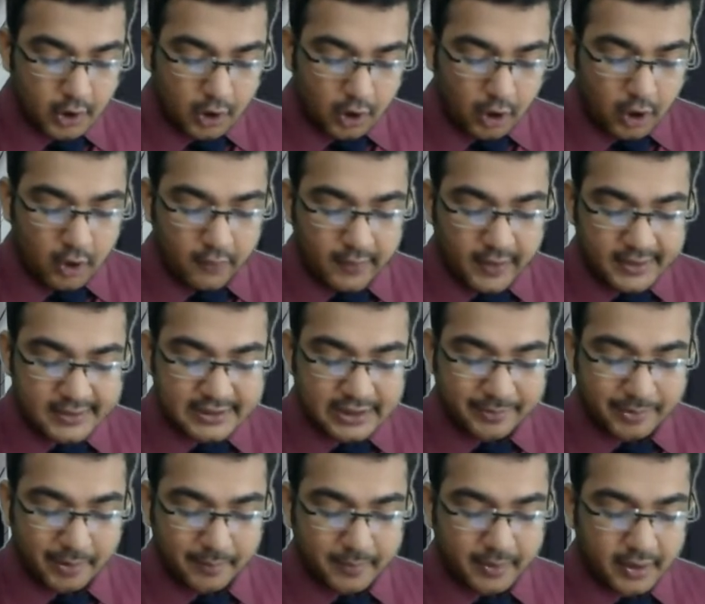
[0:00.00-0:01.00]
Always
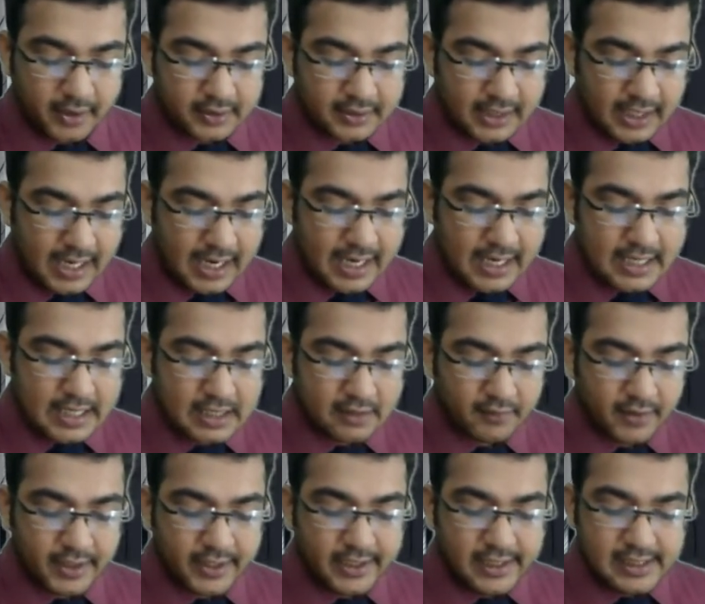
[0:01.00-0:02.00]
remember the higher
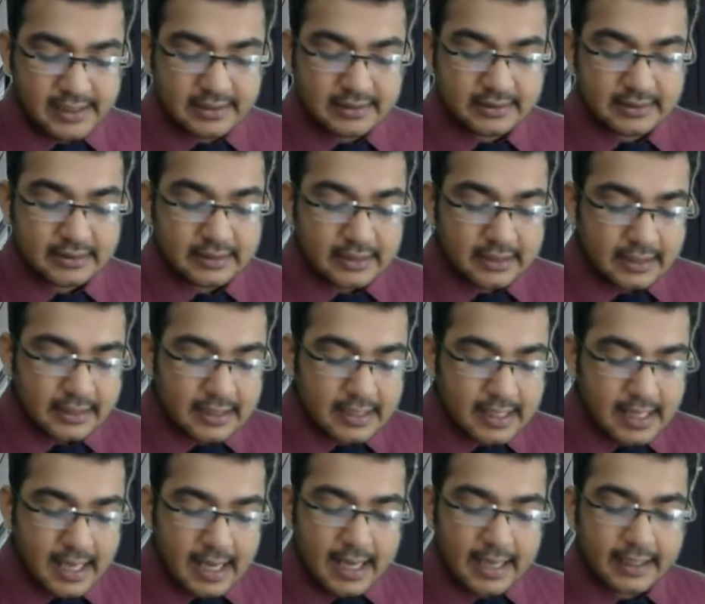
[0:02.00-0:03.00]
one is
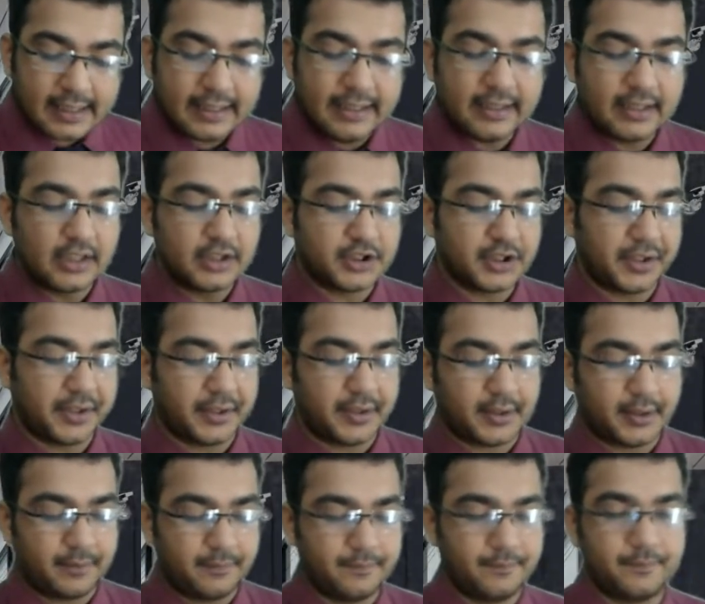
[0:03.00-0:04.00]
agriculture
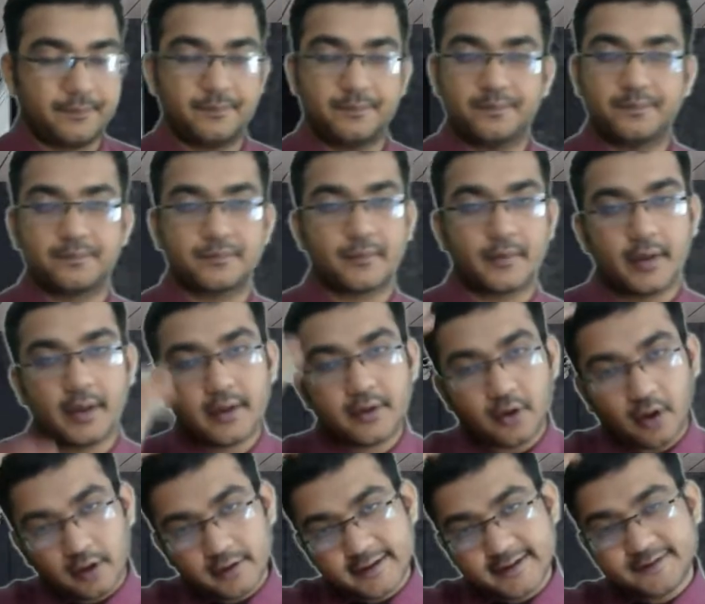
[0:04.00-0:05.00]
income in
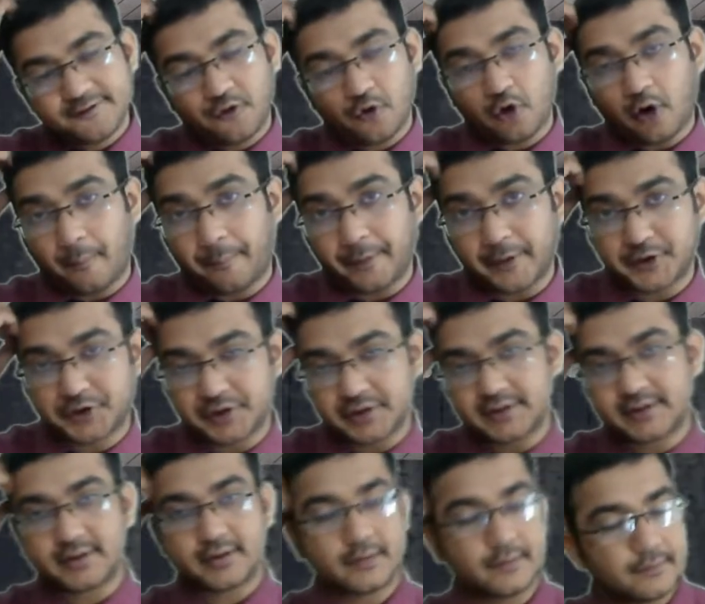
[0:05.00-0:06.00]
all these 4
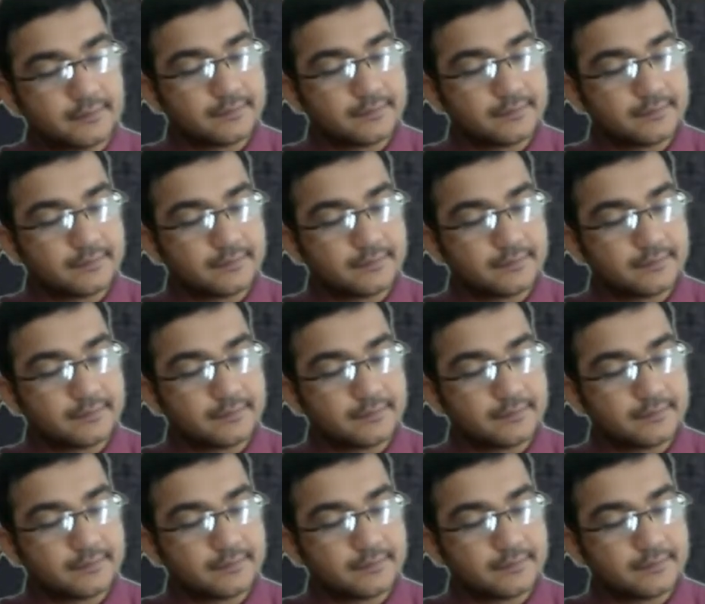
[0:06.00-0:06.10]
operations.